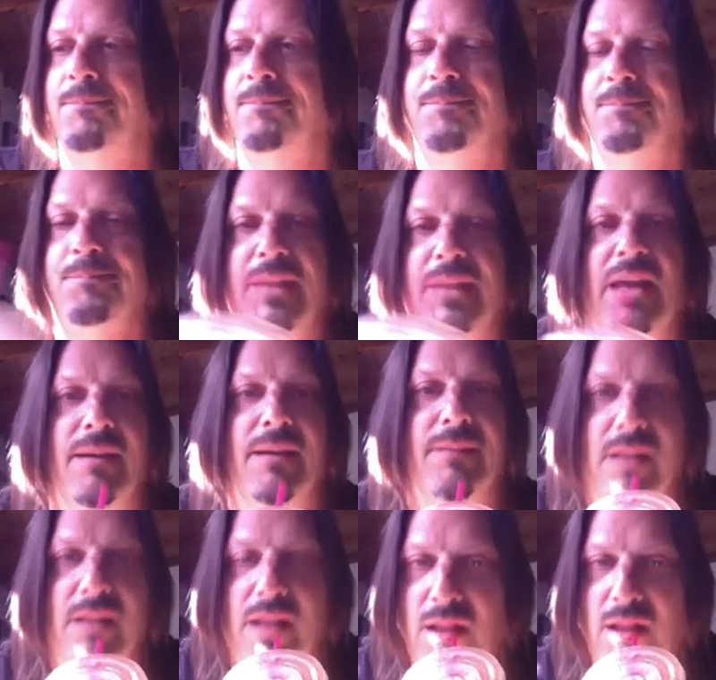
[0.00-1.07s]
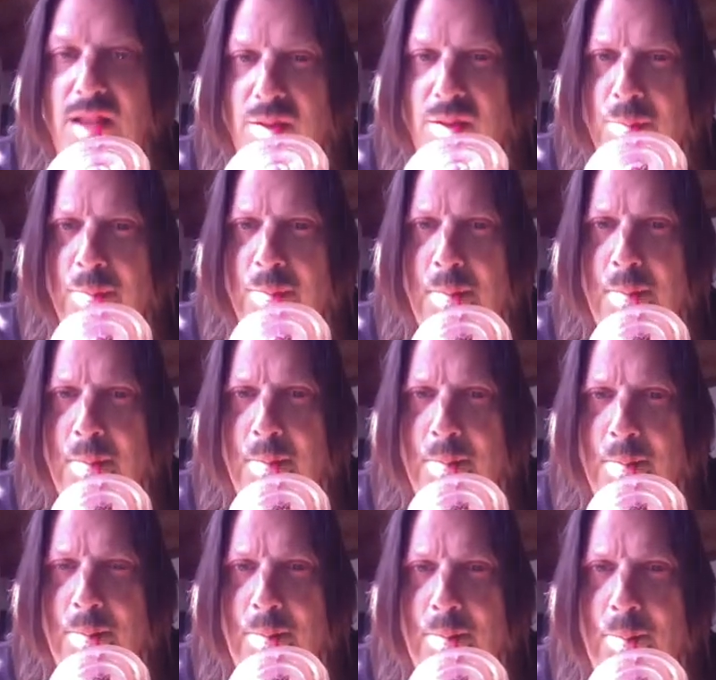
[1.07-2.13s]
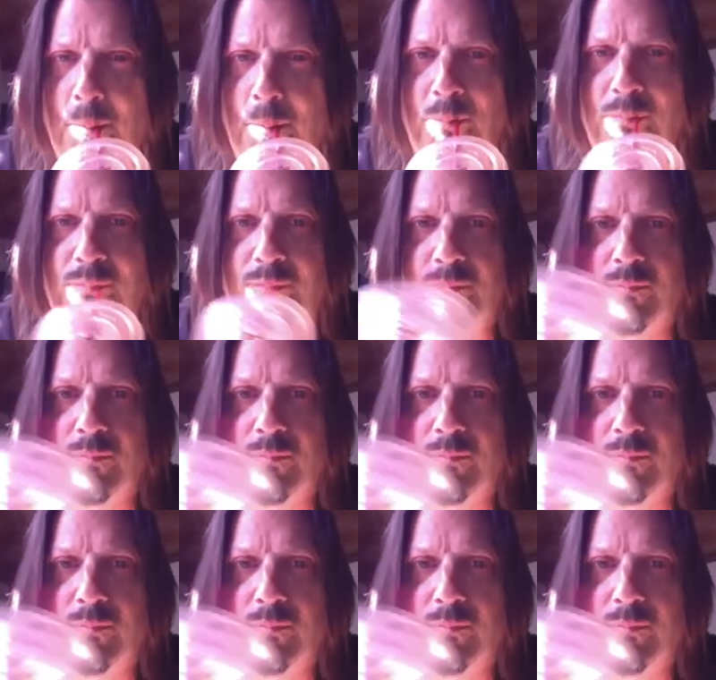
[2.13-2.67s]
I feel that way about Ben all day long. Ben is